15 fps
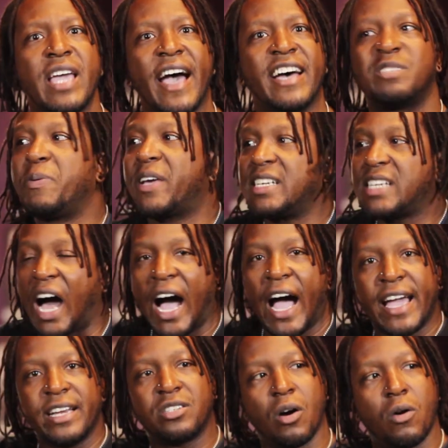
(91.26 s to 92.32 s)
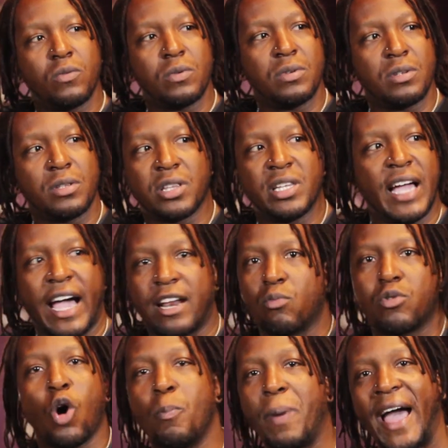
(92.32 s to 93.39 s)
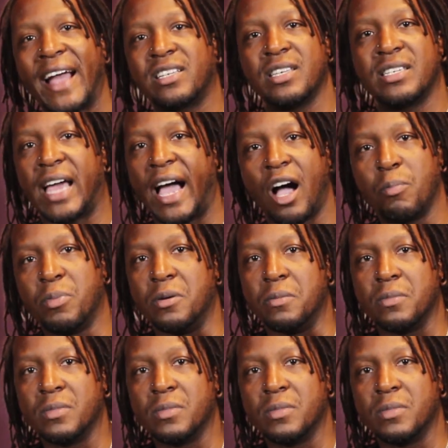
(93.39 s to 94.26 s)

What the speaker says: From My Niggas. Because I don't go back to this album.